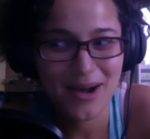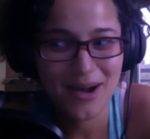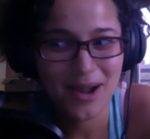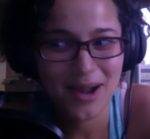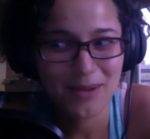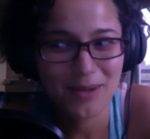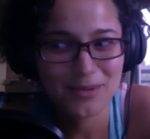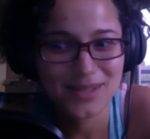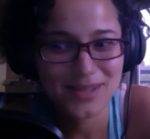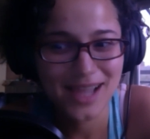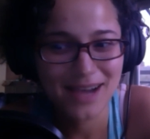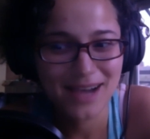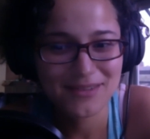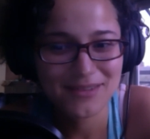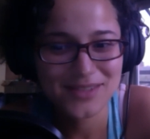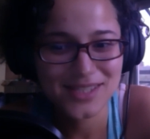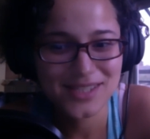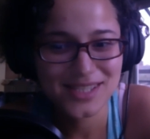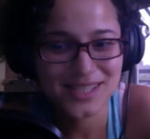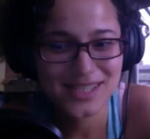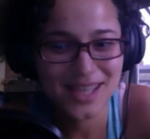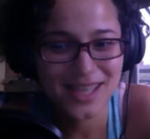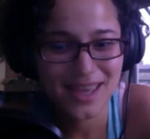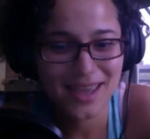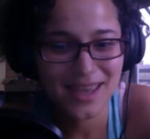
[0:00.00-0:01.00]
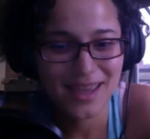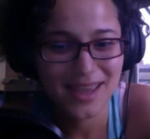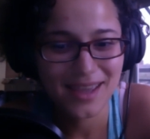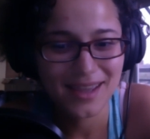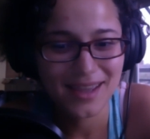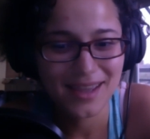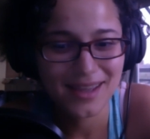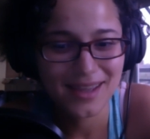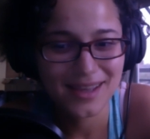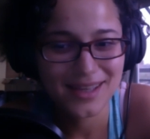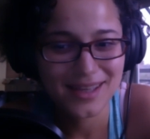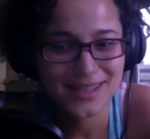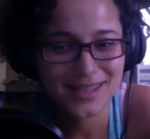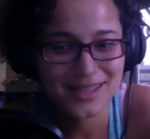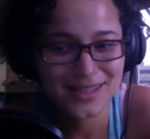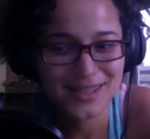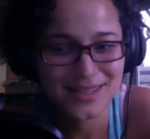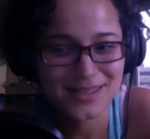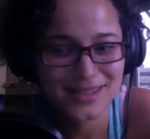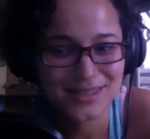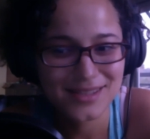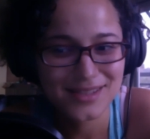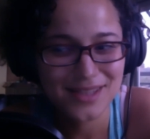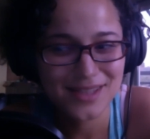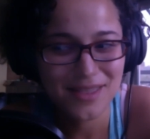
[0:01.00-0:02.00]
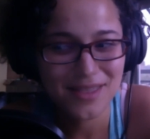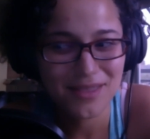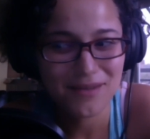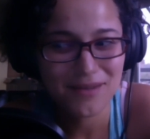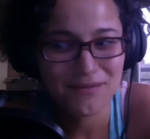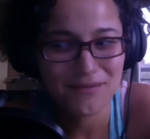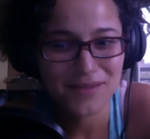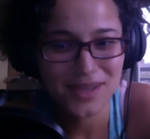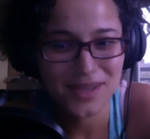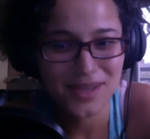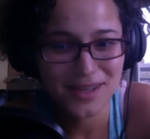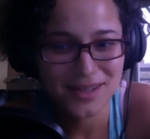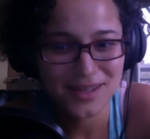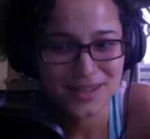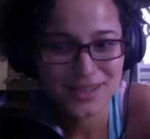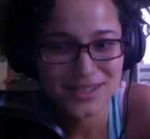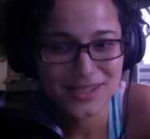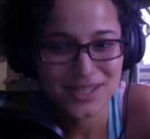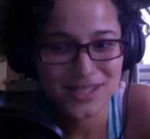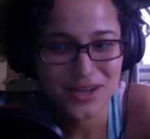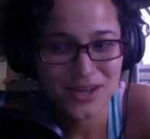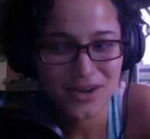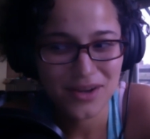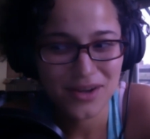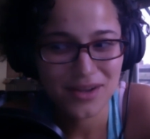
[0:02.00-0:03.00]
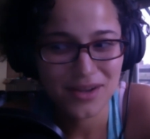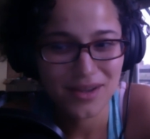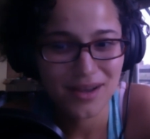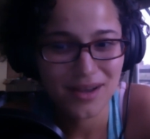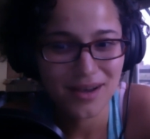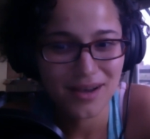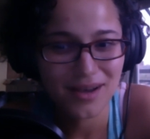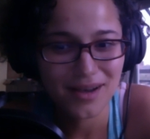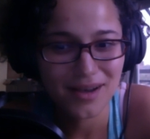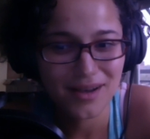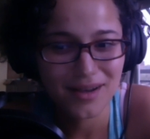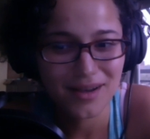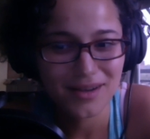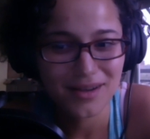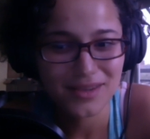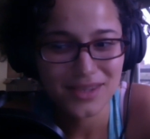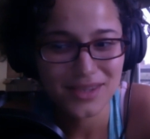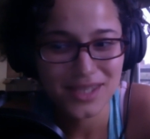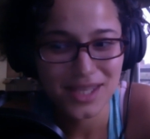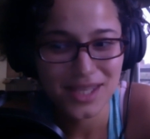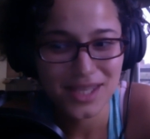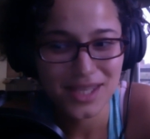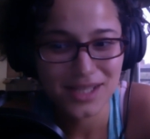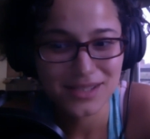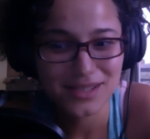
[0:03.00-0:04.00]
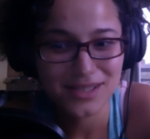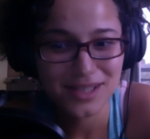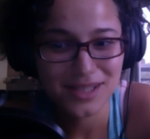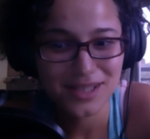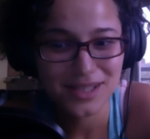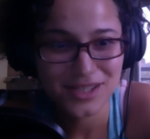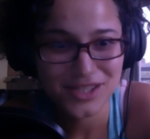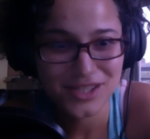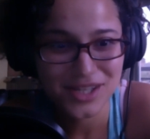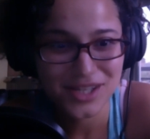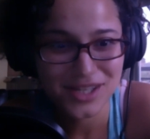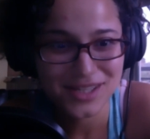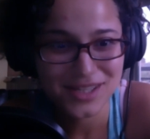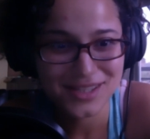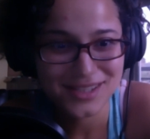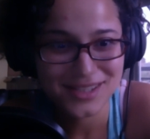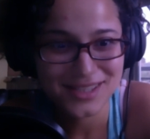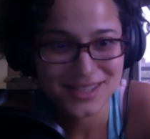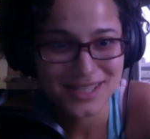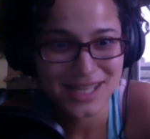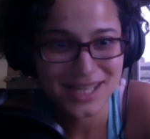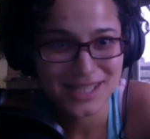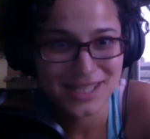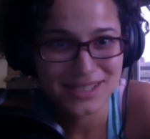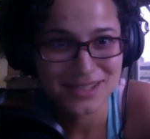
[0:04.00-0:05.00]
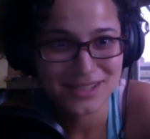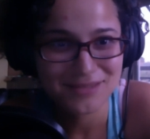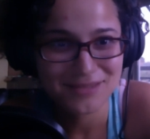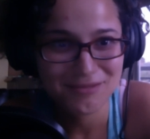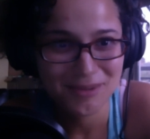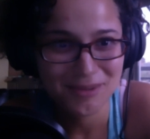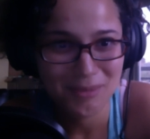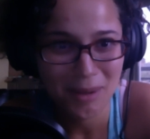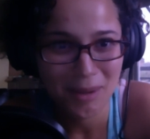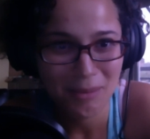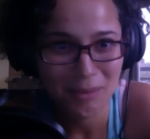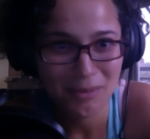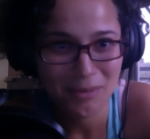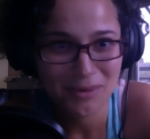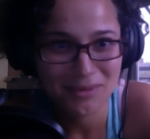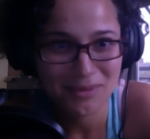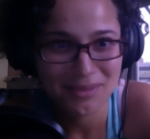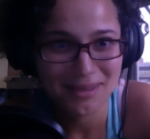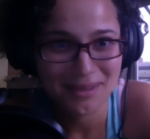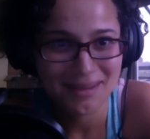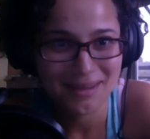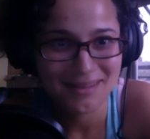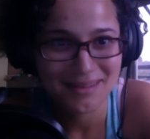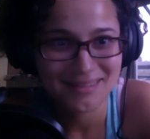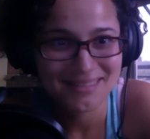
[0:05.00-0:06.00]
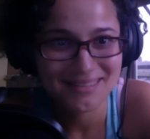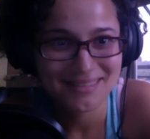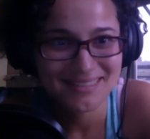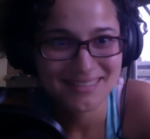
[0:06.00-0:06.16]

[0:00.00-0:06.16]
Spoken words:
I would have to say it is the vegan tres leches that I did for my birthday.